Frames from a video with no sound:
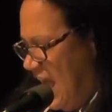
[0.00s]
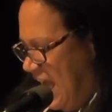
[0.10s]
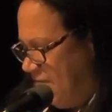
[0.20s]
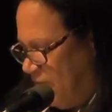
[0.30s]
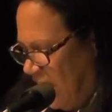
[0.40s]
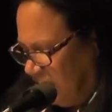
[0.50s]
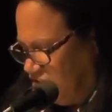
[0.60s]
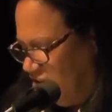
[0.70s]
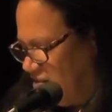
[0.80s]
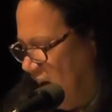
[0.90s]
A
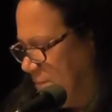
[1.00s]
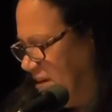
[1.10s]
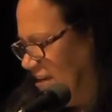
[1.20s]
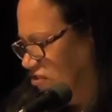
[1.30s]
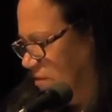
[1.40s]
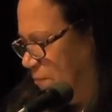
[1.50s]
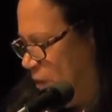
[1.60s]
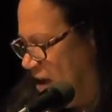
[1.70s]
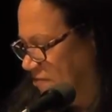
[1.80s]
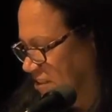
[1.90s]
volatile combination of
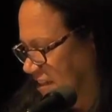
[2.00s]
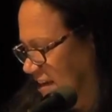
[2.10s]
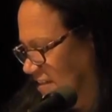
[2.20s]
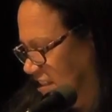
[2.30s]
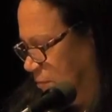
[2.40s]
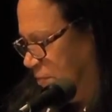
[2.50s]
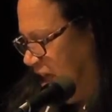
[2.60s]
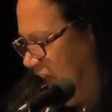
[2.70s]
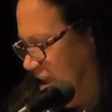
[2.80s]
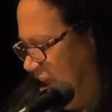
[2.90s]
privacy and
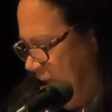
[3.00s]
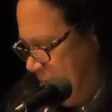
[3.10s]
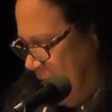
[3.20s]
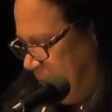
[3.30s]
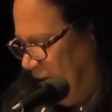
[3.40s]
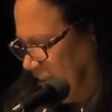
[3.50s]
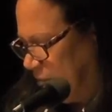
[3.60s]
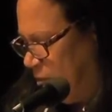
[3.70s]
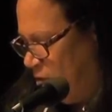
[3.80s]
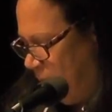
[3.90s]
display made
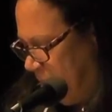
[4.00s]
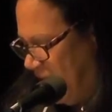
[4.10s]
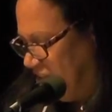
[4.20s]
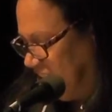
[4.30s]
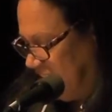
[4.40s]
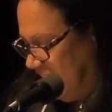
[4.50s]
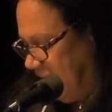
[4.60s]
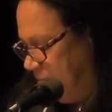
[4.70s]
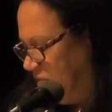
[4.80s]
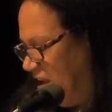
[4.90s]
possible by the
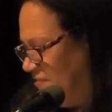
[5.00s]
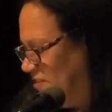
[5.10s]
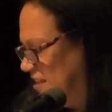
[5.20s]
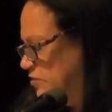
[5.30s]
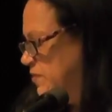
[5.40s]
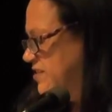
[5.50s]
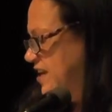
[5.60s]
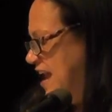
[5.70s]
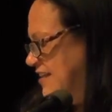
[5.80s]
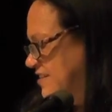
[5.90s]
city. This was
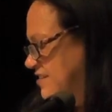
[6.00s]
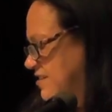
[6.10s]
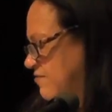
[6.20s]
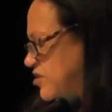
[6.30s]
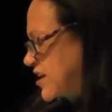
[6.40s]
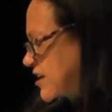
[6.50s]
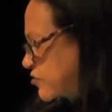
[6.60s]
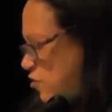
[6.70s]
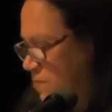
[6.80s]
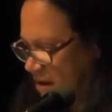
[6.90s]
the essence of Ziggy's
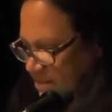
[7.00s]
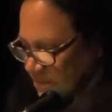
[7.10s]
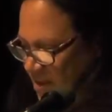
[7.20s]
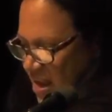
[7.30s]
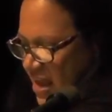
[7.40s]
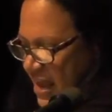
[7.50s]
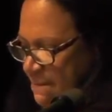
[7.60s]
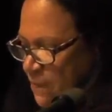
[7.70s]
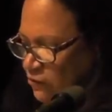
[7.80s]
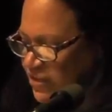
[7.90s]
urban.
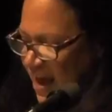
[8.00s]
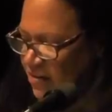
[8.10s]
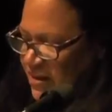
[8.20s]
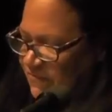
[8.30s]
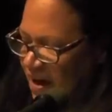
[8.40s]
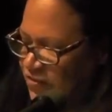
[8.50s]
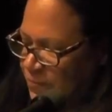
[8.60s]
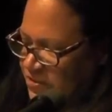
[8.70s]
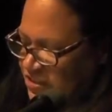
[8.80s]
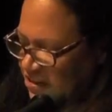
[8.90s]
In Motown, he found a
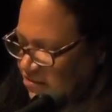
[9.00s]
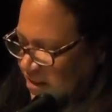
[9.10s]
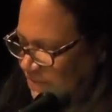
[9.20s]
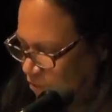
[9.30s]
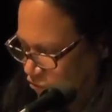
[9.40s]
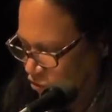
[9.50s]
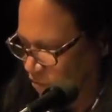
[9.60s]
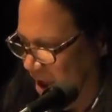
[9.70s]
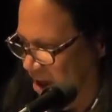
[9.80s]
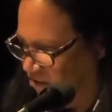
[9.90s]
particularly fertile
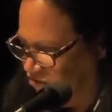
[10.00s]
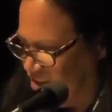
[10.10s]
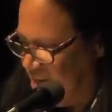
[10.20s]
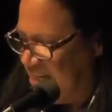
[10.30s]
ground